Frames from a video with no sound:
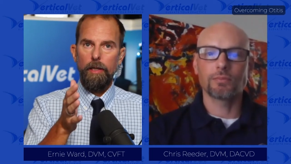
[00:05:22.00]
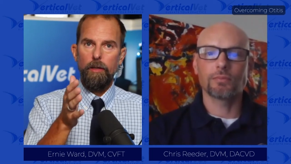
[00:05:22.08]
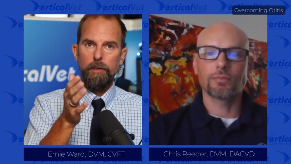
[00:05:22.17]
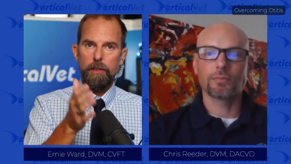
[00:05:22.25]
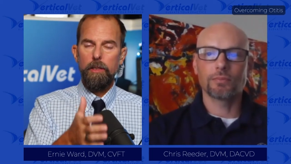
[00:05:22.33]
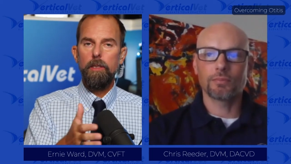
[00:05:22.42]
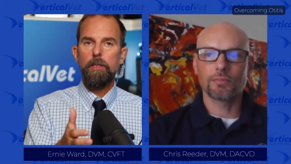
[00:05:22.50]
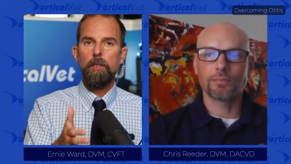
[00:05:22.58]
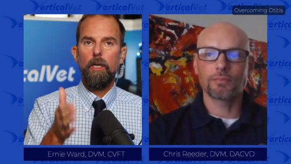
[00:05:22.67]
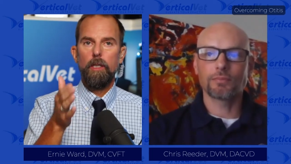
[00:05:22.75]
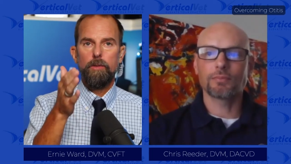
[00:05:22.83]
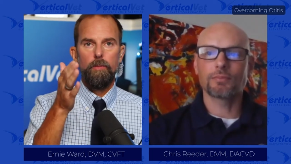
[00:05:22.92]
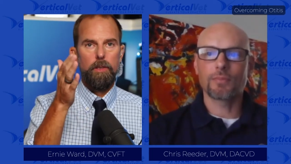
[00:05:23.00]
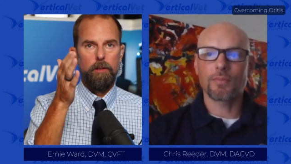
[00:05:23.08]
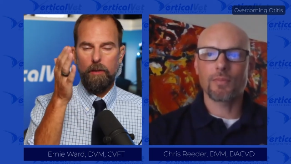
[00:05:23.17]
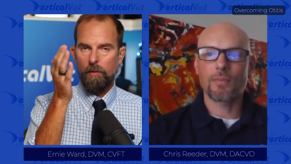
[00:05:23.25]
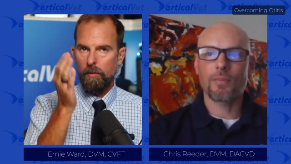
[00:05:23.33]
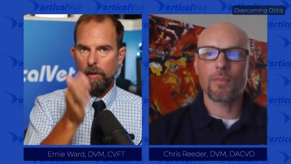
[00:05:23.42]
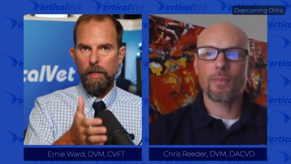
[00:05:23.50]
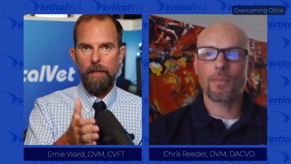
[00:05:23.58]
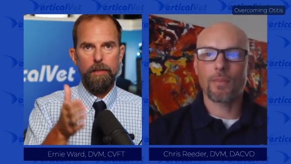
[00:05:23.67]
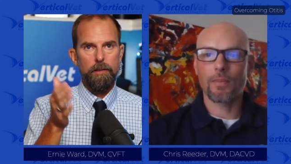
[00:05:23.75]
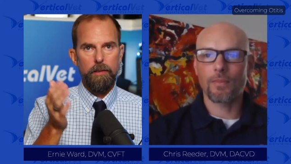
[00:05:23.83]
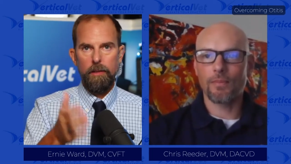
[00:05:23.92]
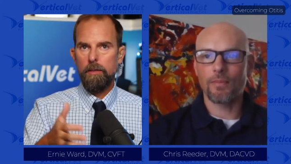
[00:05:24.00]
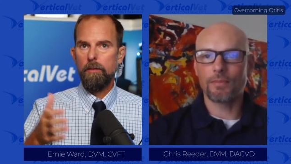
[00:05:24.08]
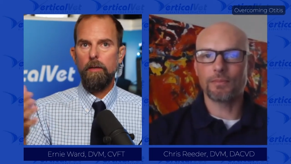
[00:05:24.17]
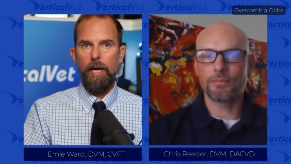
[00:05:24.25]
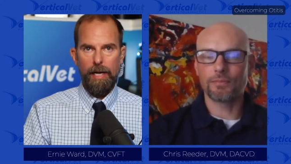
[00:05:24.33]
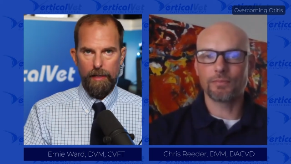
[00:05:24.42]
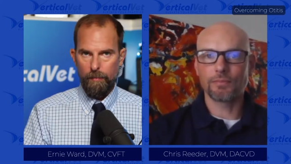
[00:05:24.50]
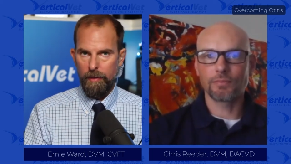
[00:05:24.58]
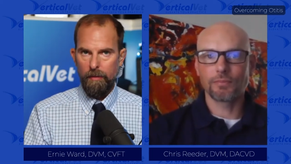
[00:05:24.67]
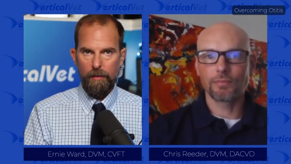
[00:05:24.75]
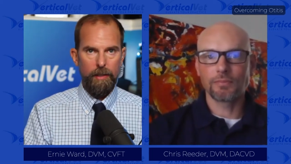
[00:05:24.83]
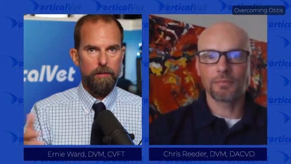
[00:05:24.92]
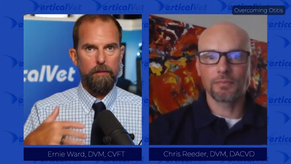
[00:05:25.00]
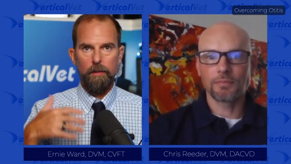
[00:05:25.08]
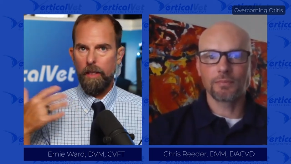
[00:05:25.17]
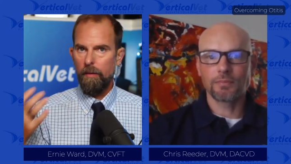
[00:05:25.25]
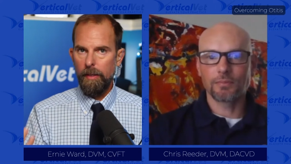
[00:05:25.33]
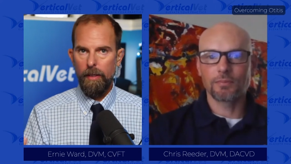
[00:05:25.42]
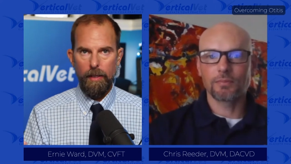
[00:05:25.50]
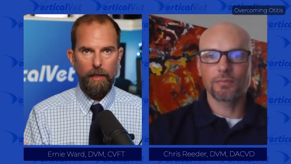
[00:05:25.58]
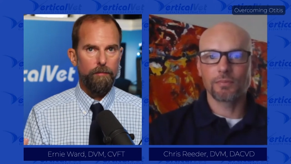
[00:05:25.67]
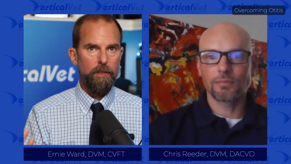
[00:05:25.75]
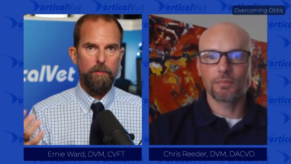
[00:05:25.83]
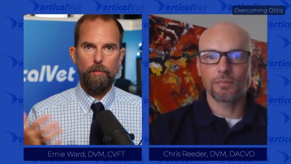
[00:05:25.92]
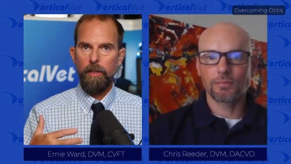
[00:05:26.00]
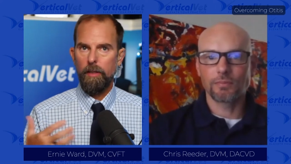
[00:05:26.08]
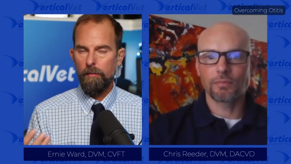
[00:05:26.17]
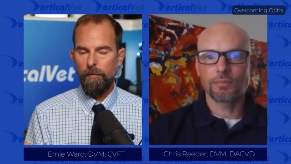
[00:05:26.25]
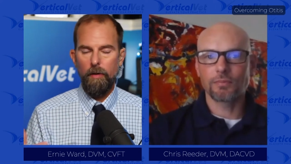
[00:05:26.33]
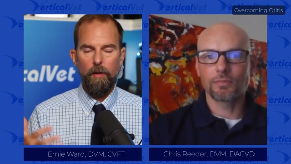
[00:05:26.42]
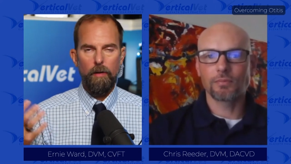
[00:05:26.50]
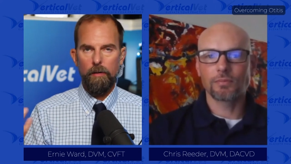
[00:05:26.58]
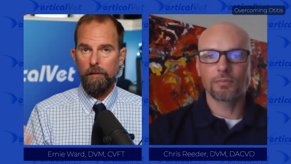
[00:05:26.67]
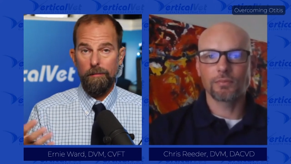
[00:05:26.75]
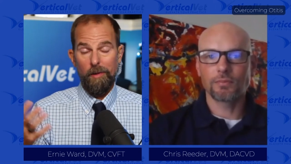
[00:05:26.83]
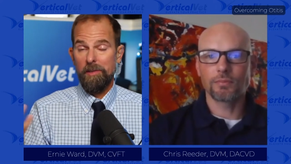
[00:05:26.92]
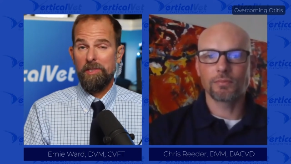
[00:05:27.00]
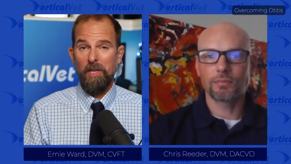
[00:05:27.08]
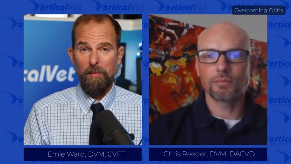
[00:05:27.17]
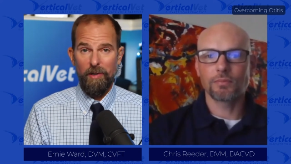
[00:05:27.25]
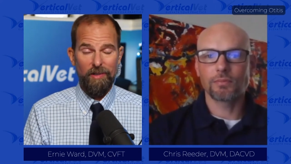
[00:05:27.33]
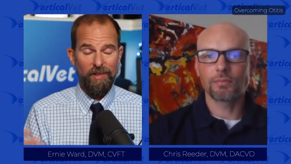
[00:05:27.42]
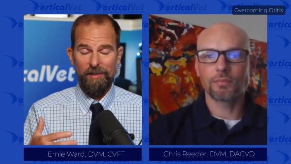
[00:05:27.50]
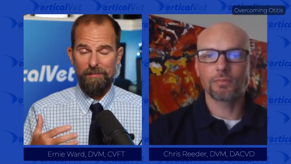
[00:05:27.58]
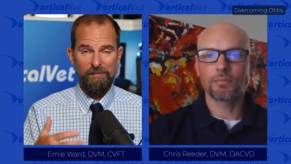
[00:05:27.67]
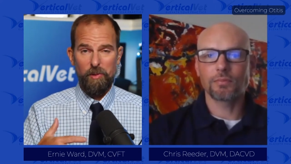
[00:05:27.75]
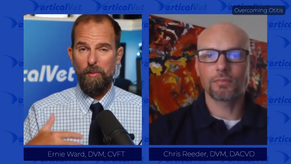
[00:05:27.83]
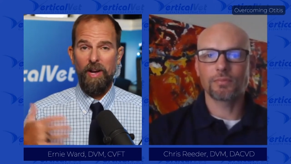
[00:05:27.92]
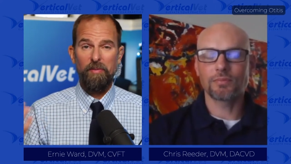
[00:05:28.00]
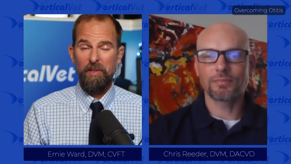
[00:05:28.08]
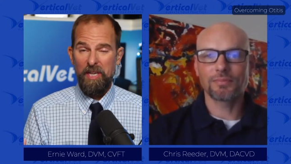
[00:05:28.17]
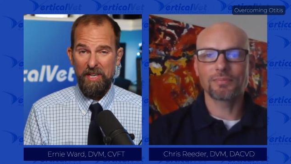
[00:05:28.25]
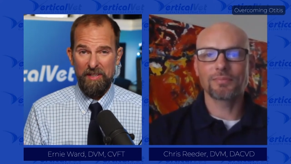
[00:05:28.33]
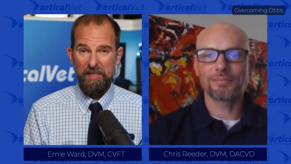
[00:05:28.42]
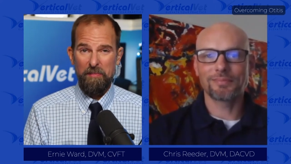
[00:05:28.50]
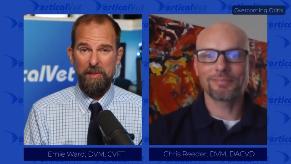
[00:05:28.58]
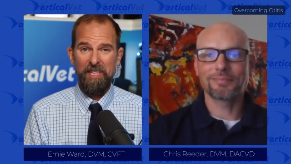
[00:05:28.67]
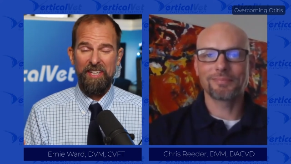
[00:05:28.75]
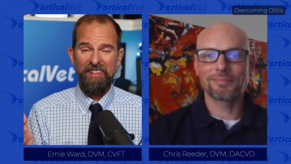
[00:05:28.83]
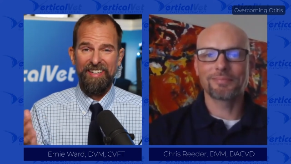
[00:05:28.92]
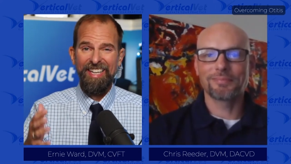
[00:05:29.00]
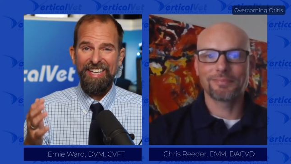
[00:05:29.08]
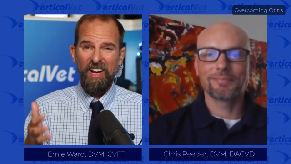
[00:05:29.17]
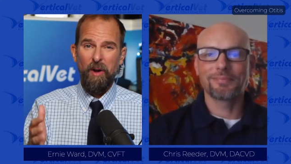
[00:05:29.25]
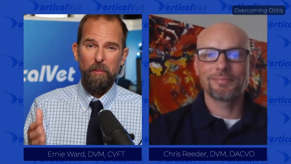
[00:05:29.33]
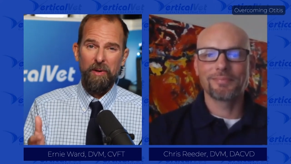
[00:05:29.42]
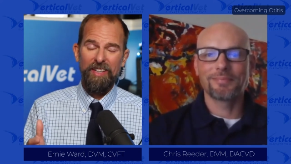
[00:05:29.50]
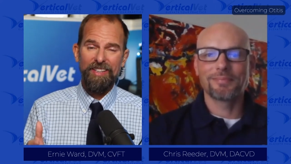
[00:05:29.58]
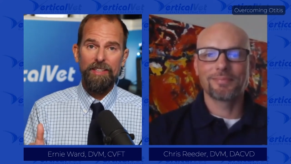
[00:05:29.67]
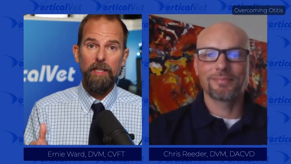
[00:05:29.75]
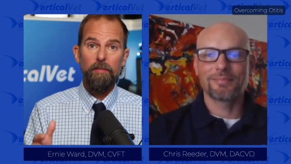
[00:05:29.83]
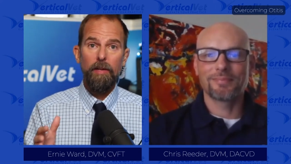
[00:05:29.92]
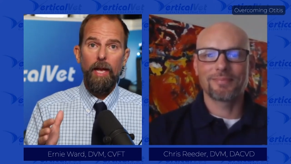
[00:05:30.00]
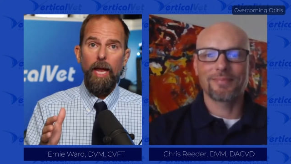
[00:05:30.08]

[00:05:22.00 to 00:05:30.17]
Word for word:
Speaker 1: you know you see these dogs with chronic seasonal atopy, right? So they're coming in every spring or fall or, or summer or throughout the year, depending on on where you live,